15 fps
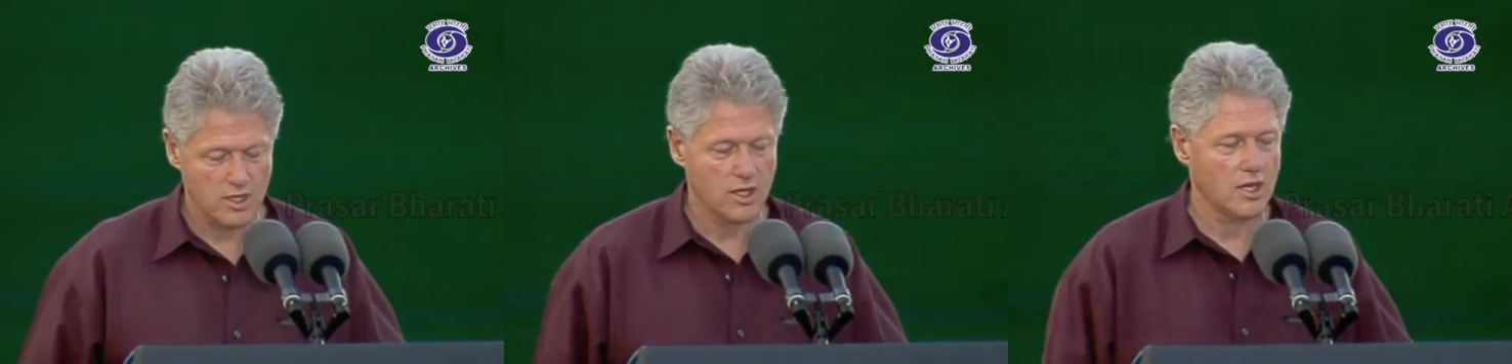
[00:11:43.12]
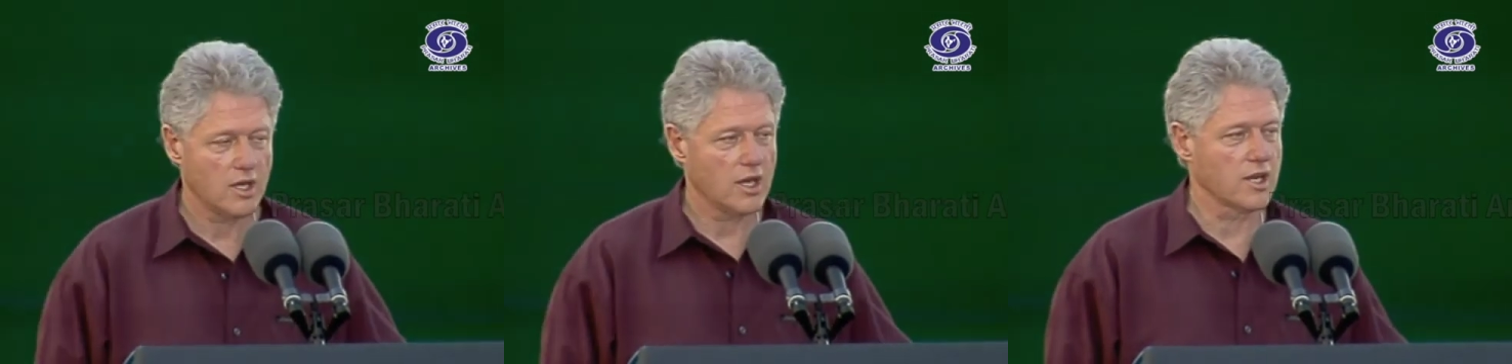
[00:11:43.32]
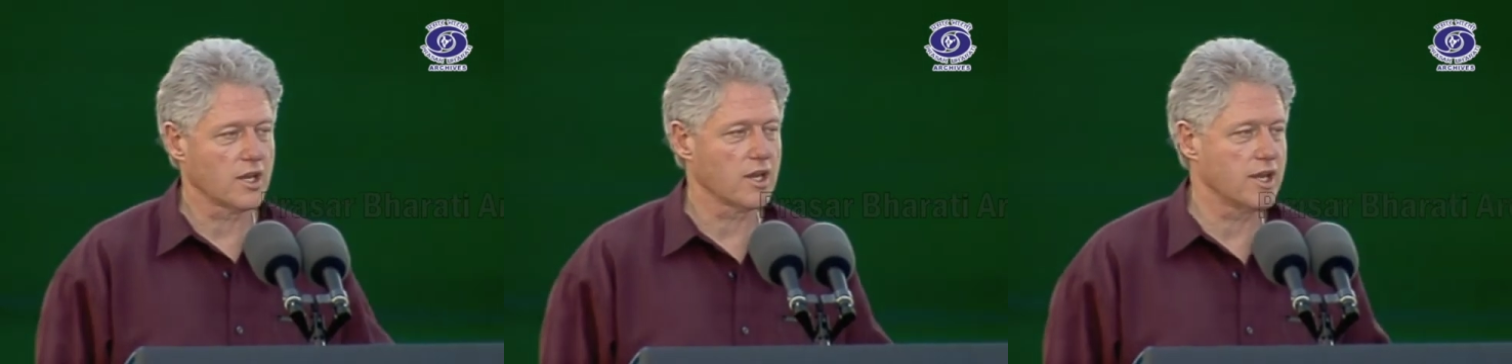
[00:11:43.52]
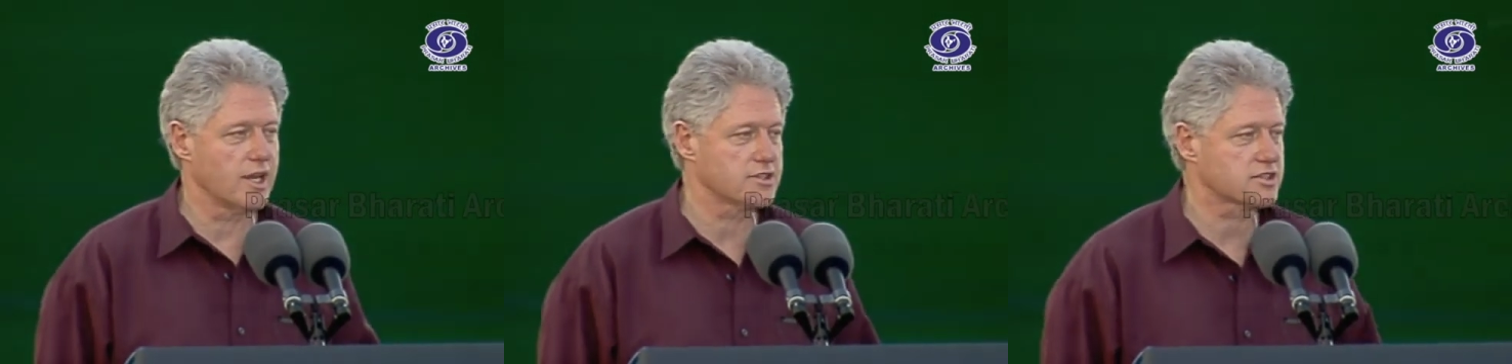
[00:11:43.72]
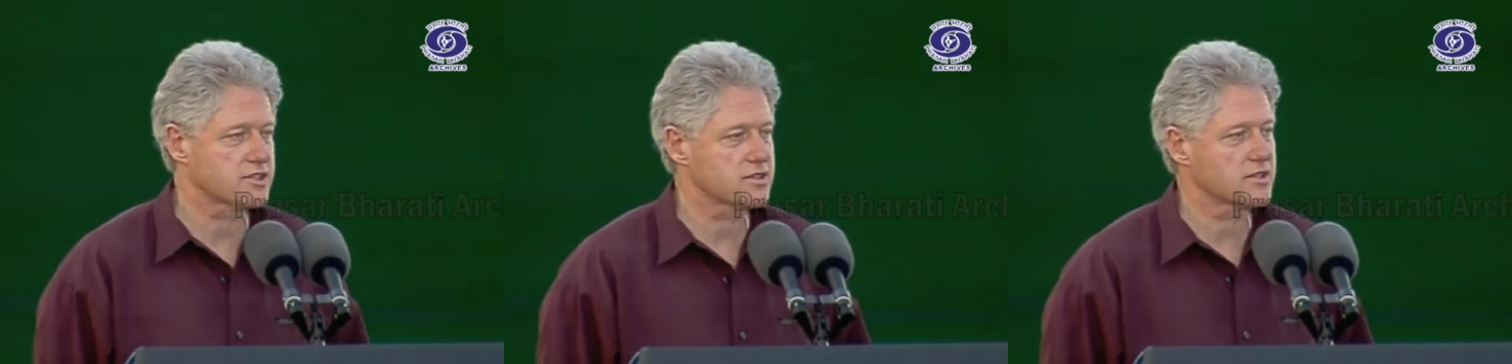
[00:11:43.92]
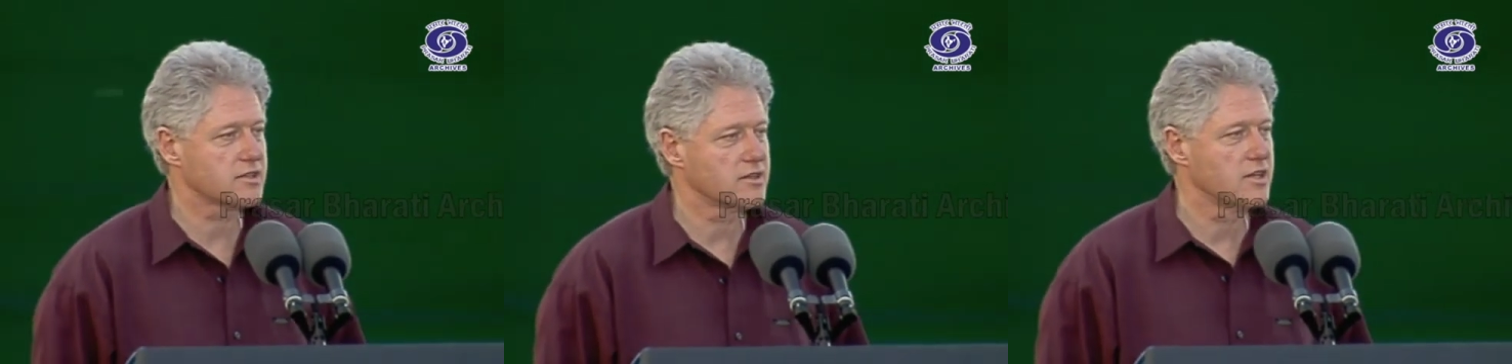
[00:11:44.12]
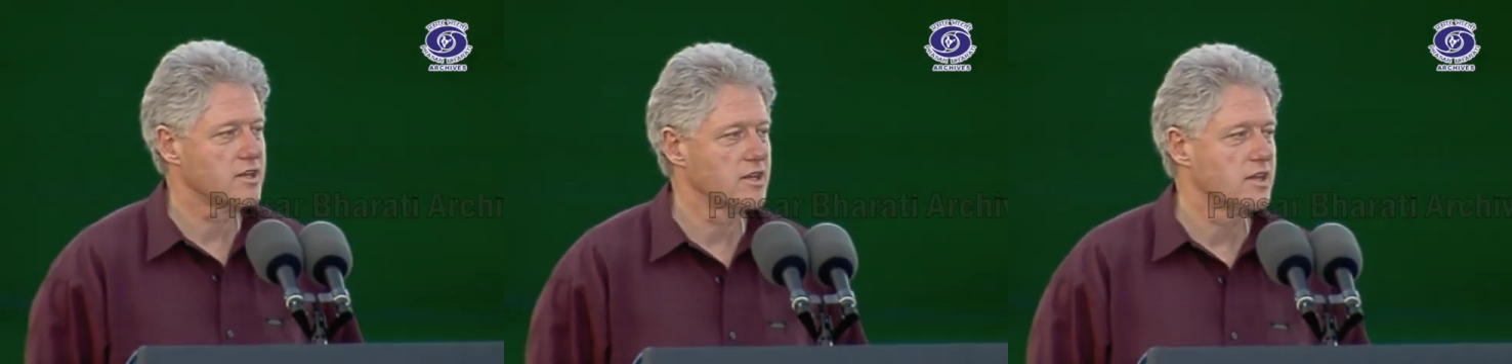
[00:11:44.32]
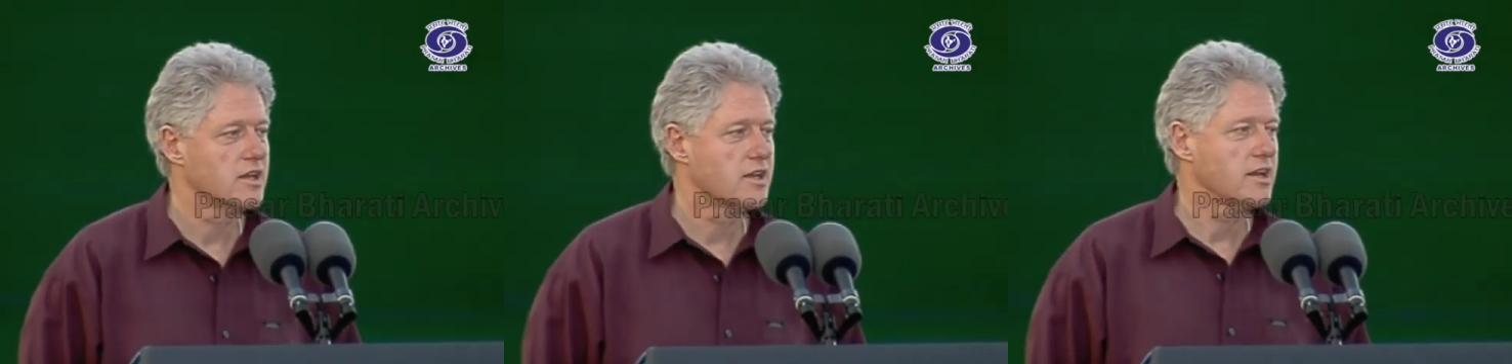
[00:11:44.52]
unless
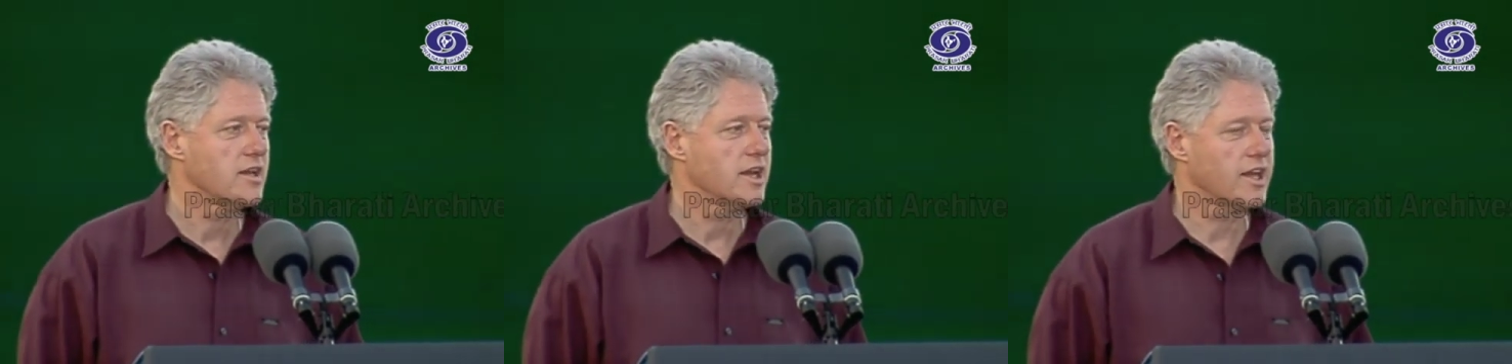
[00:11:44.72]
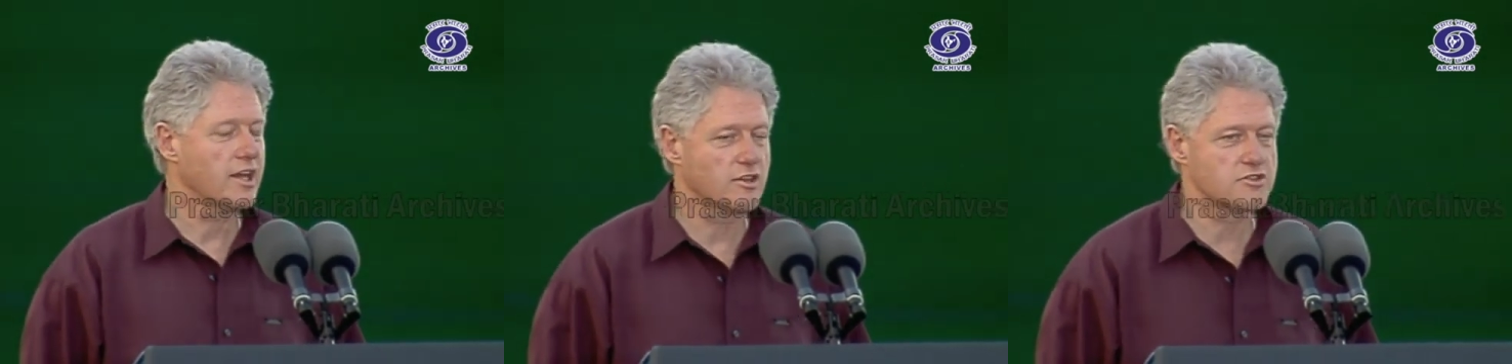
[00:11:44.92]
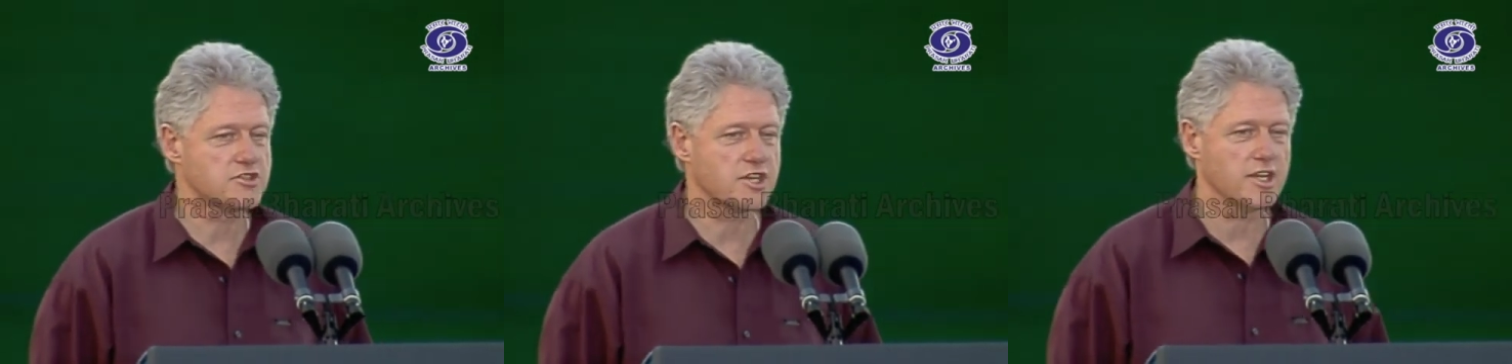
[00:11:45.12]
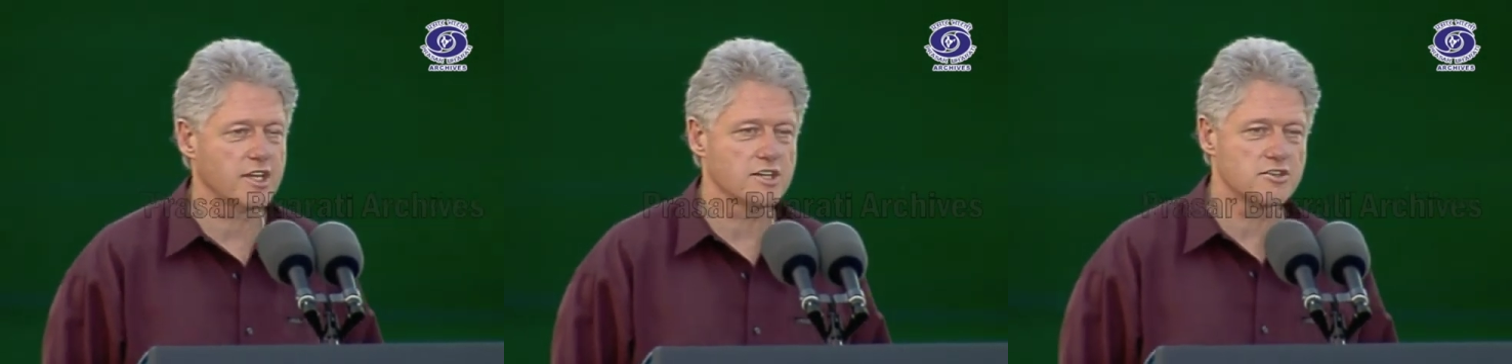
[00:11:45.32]
energy